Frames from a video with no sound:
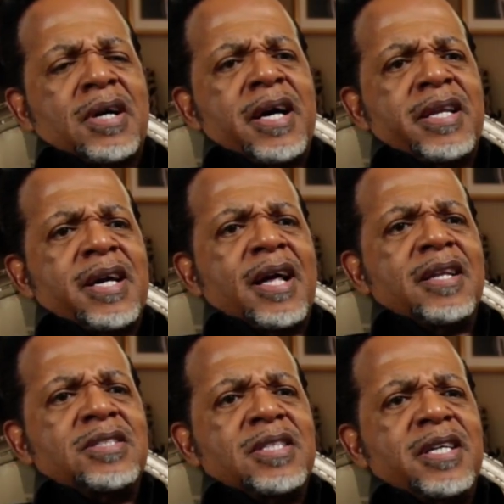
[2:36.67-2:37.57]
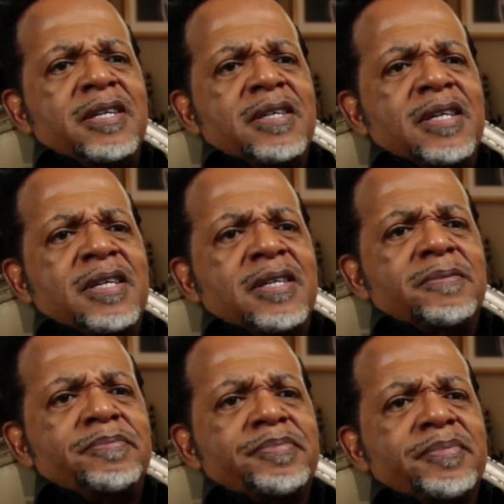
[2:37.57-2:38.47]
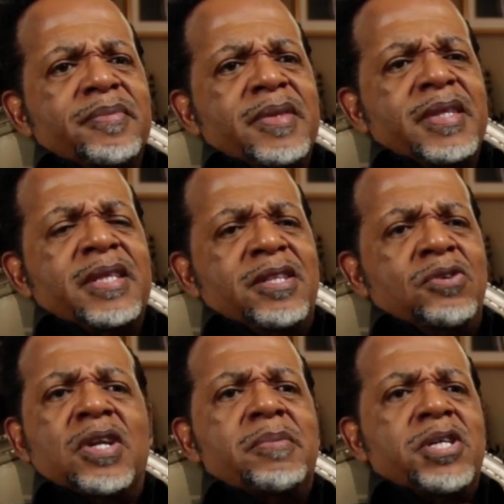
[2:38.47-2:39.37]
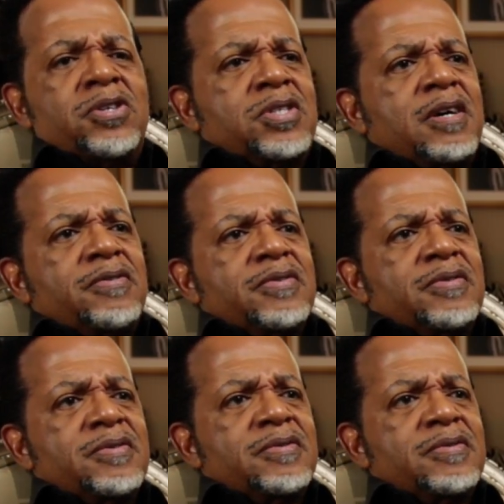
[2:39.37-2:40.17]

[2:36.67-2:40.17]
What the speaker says: ideology, you limit yourself.